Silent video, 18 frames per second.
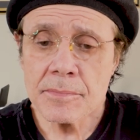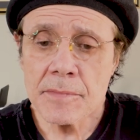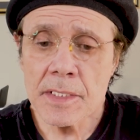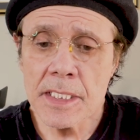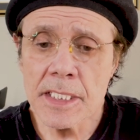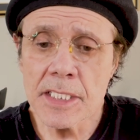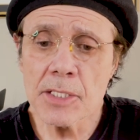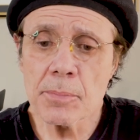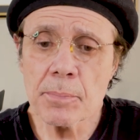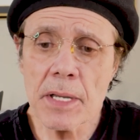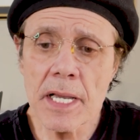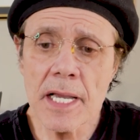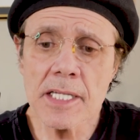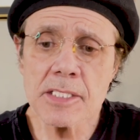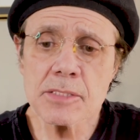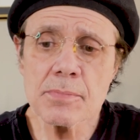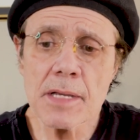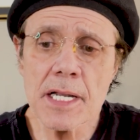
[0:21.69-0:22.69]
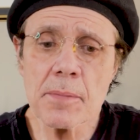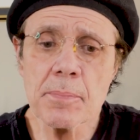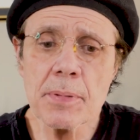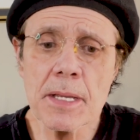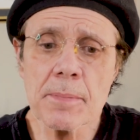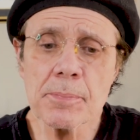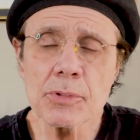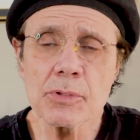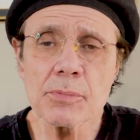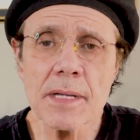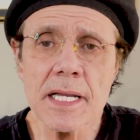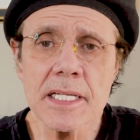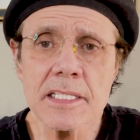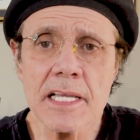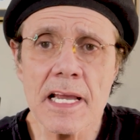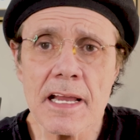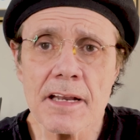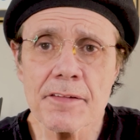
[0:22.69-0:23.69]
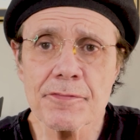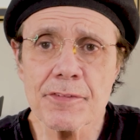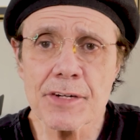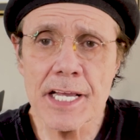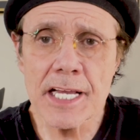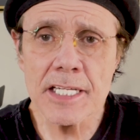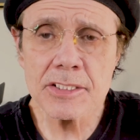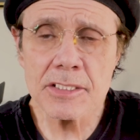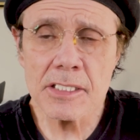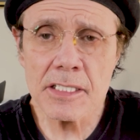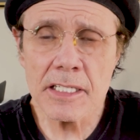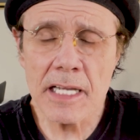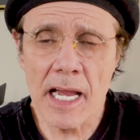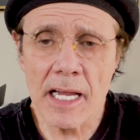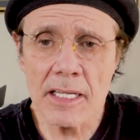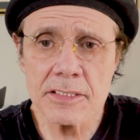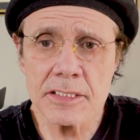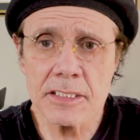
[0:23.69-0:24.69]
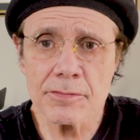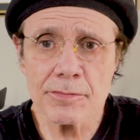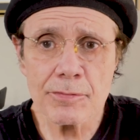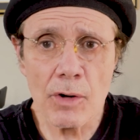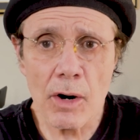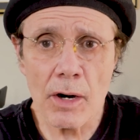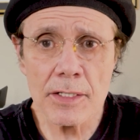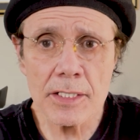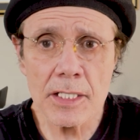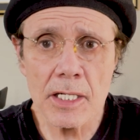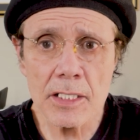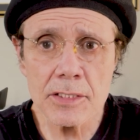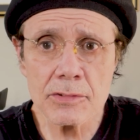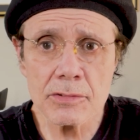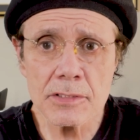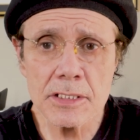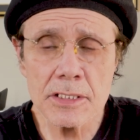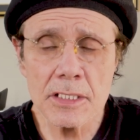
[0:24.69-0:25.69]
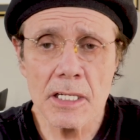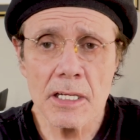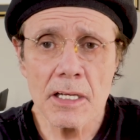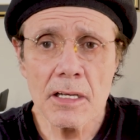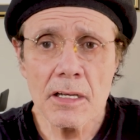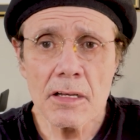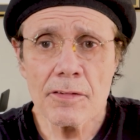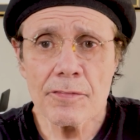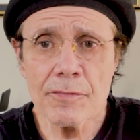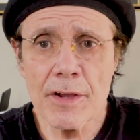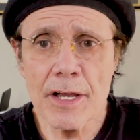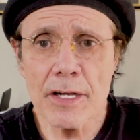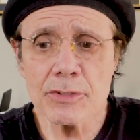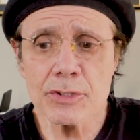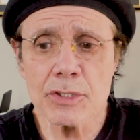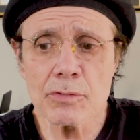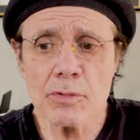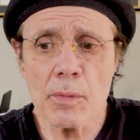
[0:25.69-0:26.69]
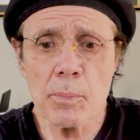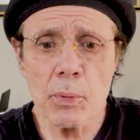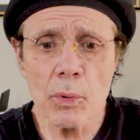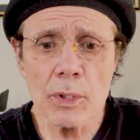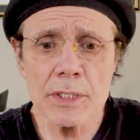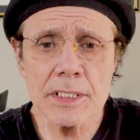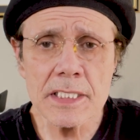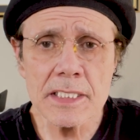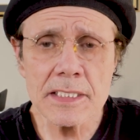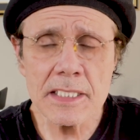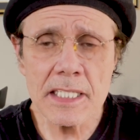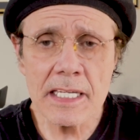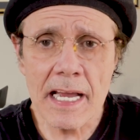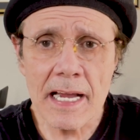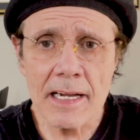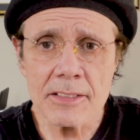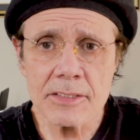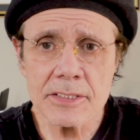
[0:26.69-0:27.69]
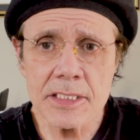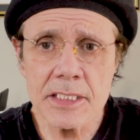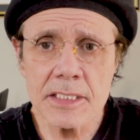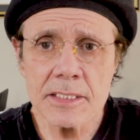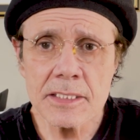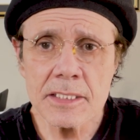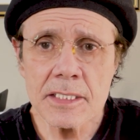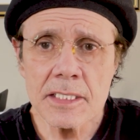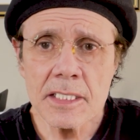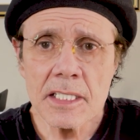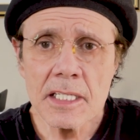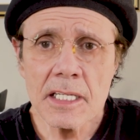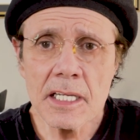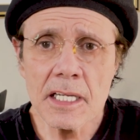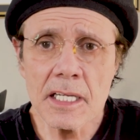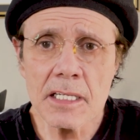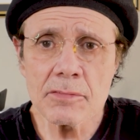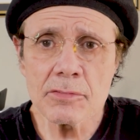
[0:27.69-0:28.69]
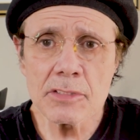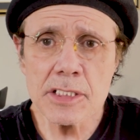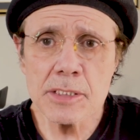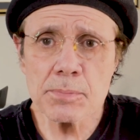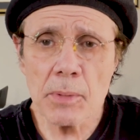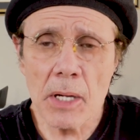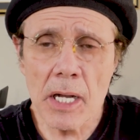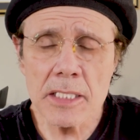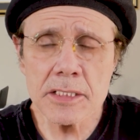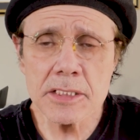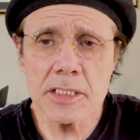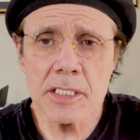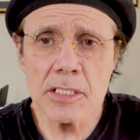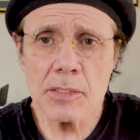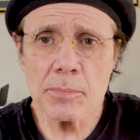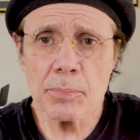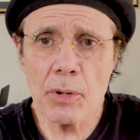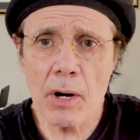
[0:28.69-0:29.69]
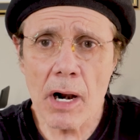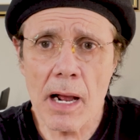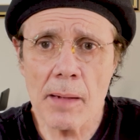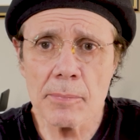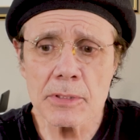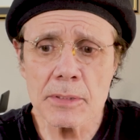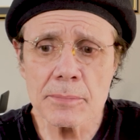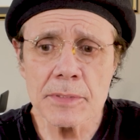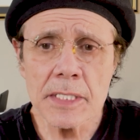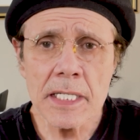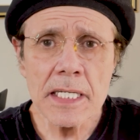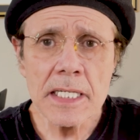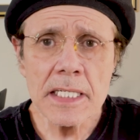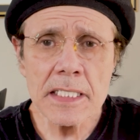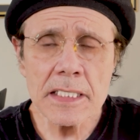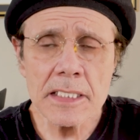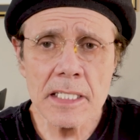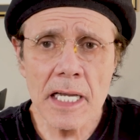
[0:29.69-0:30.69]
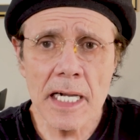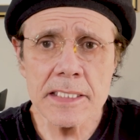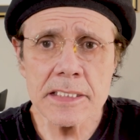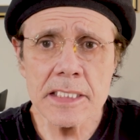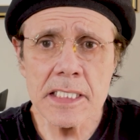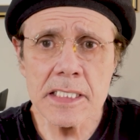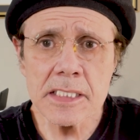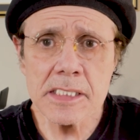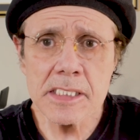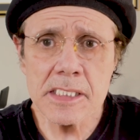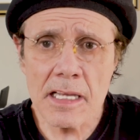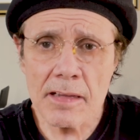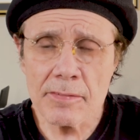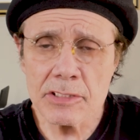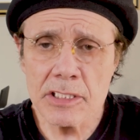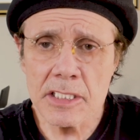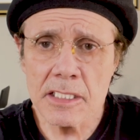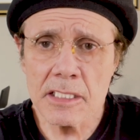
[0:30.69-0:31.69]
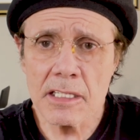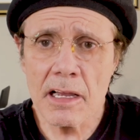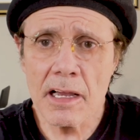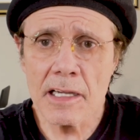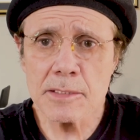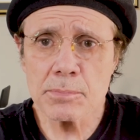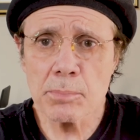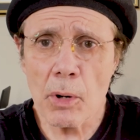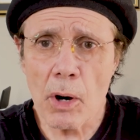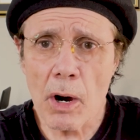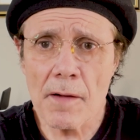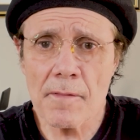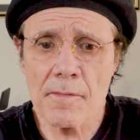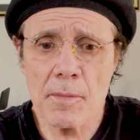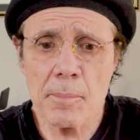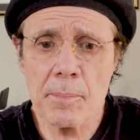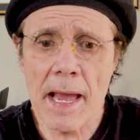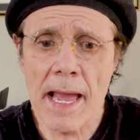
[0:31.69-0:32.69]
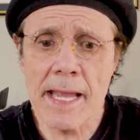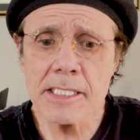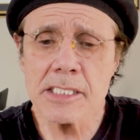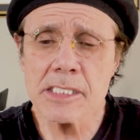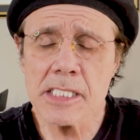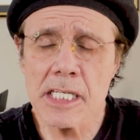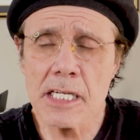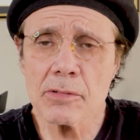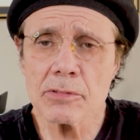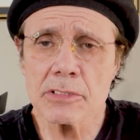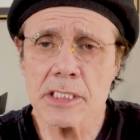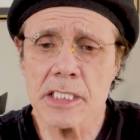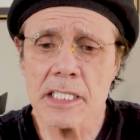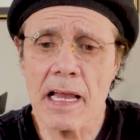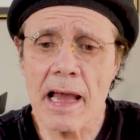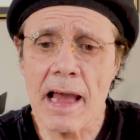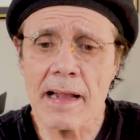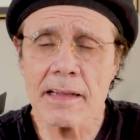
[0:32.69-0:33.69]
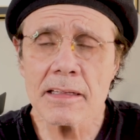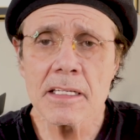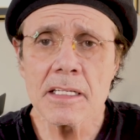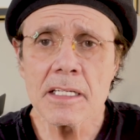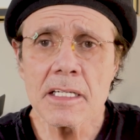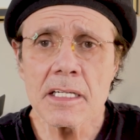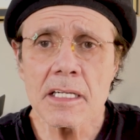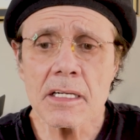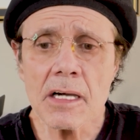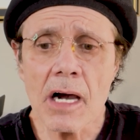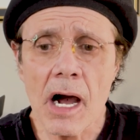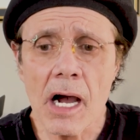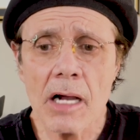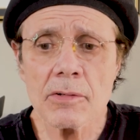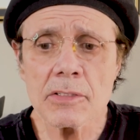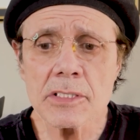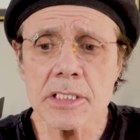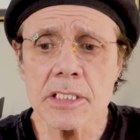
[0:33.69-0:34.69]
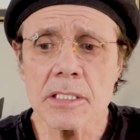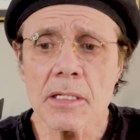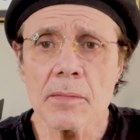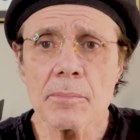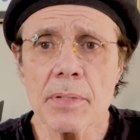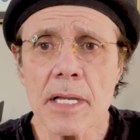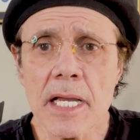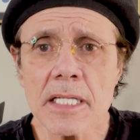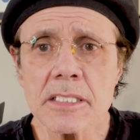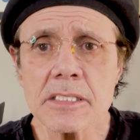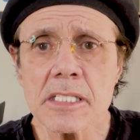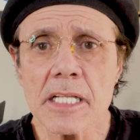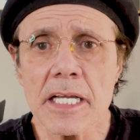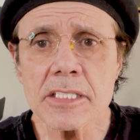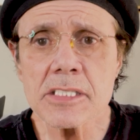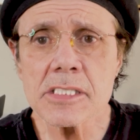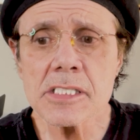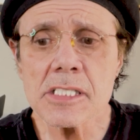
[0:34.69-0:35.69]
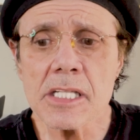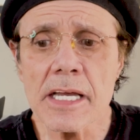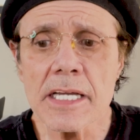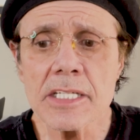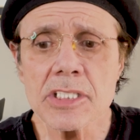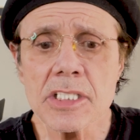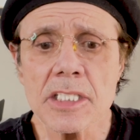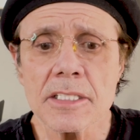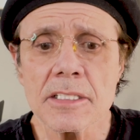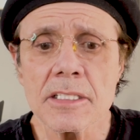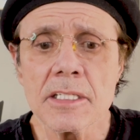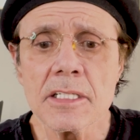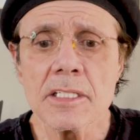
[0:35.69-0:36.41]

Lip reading: In the past, many people who maintain financial accounts in foreign countries failed to report these accounts. In response to the problem, in 1970, as part of the Bank Secrecy Act, Congress passed legislation